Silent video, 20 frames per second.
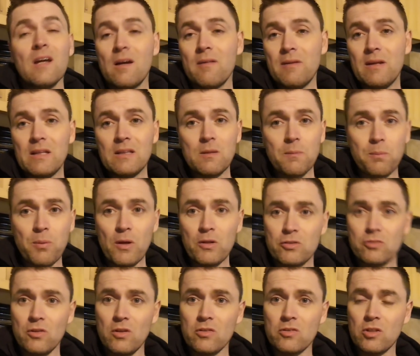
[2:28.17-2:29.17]
I mean, the
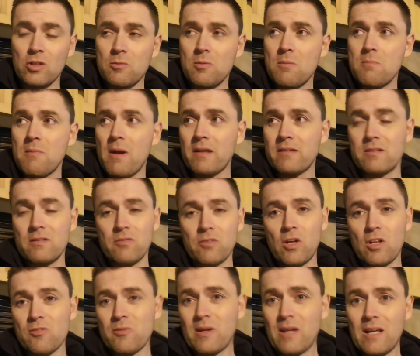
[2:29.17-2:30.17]
pressure is going to be
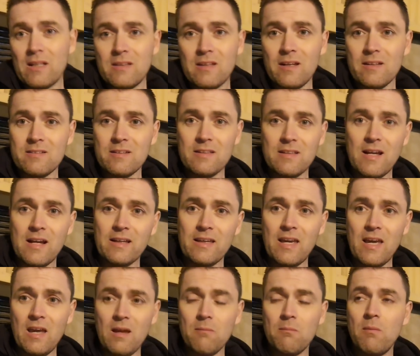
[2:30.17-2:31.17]
massively on if we get dicked in
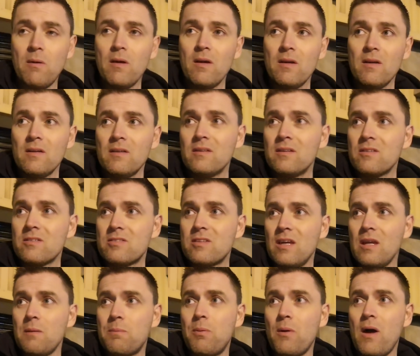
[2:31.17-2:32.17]
that game. And
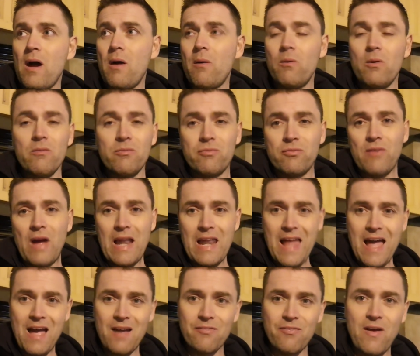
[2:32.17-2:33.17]
City put out an
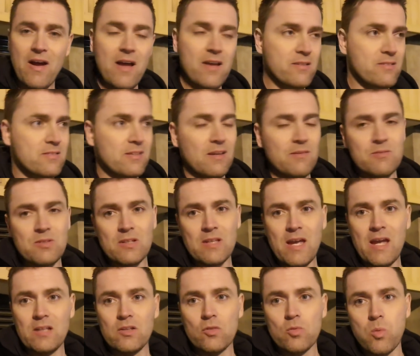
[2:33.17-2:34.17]
half-assed team
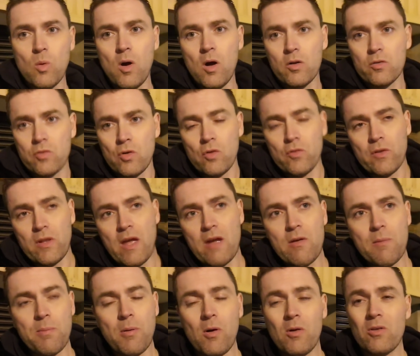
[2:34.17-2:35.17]
today and just walked over
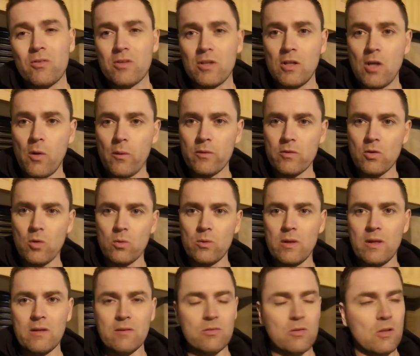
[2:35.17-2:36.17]
their opponents. I know it's
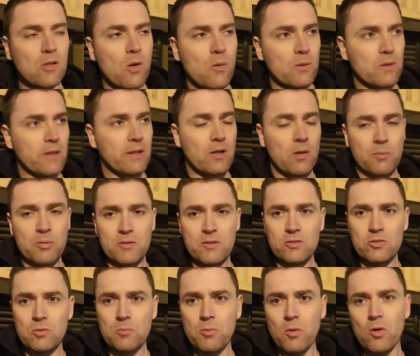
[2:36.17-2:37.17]
only lower league
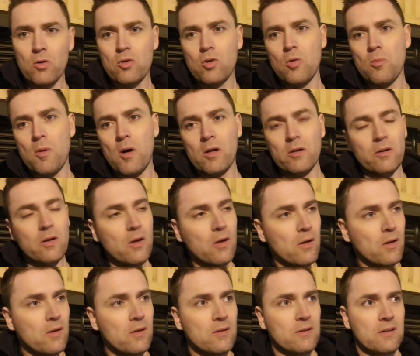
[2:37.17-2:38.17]
opposition, but come on.
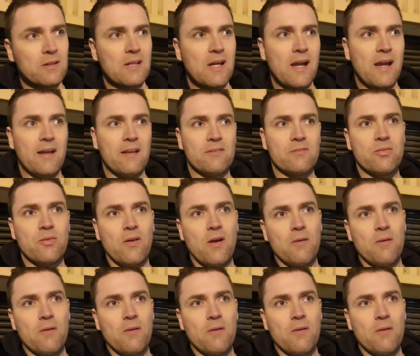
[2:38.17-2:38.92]
United,